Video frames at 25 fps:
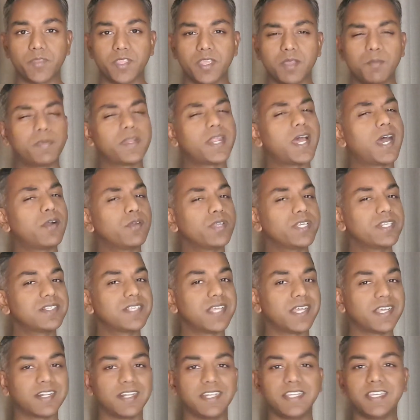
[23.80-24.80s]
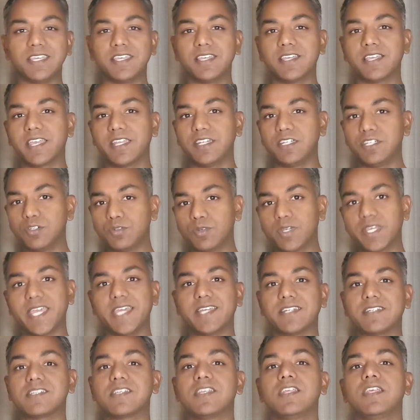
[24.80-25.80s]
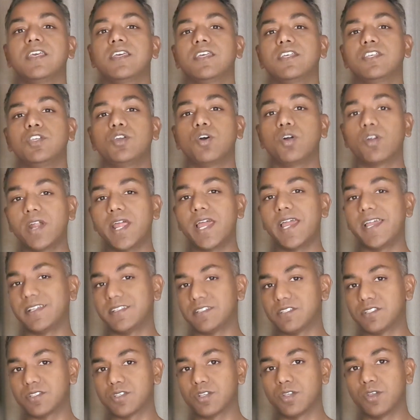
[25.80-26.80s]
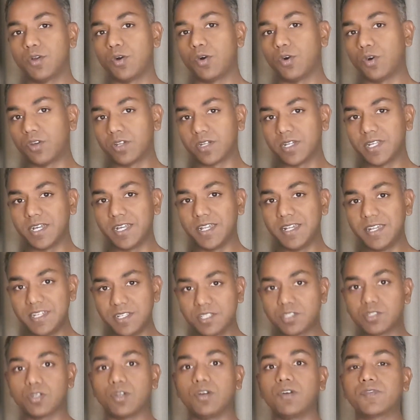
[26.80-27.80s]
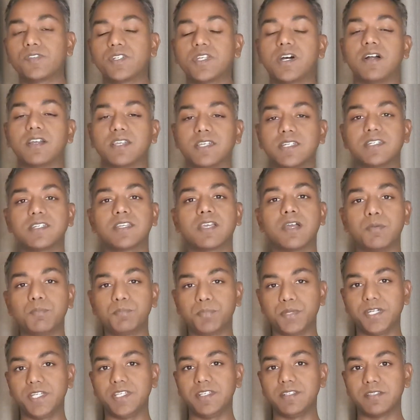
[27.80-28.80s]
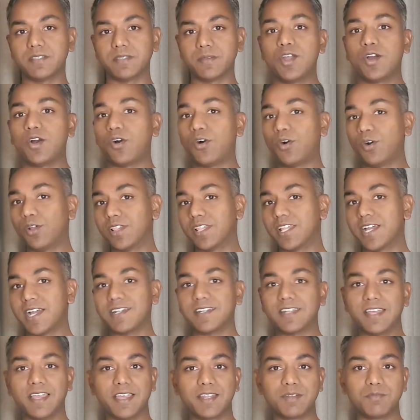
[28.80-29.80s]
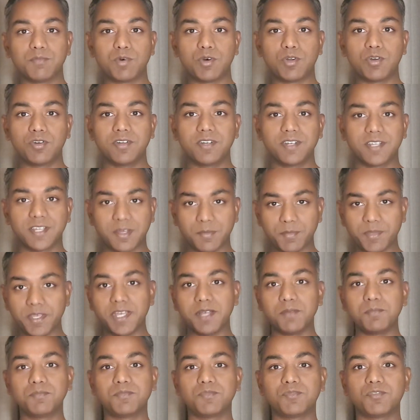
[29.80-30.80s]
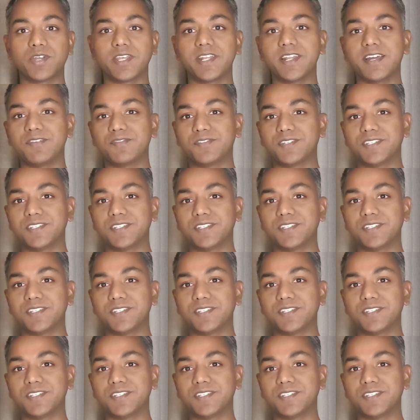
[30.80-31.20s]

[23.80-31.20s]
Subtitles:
But how exactly can you get your hands on a list of target companies? All that and more coming up right after